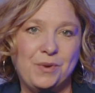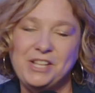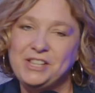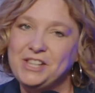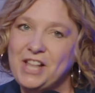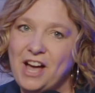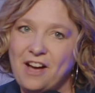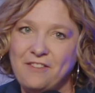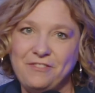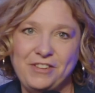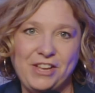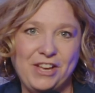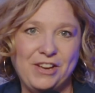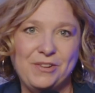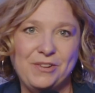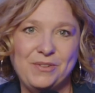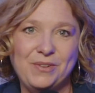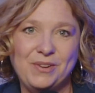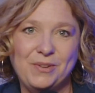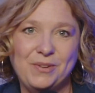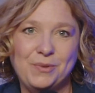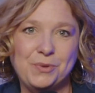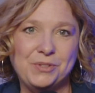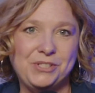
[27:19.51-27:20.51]
We love
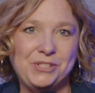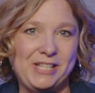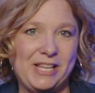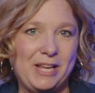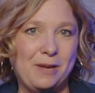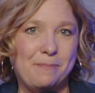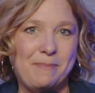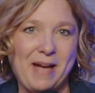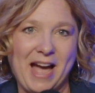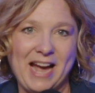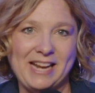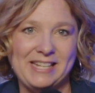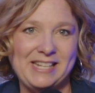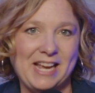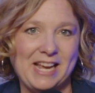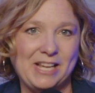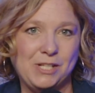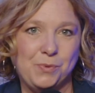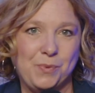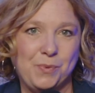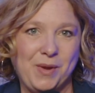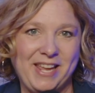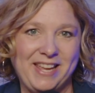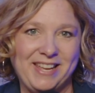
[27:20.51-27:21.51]
you. We'll see you back
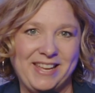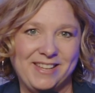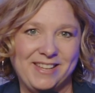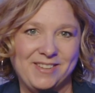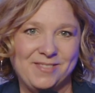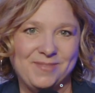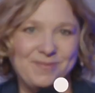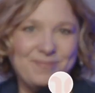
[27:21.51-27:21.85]
next week.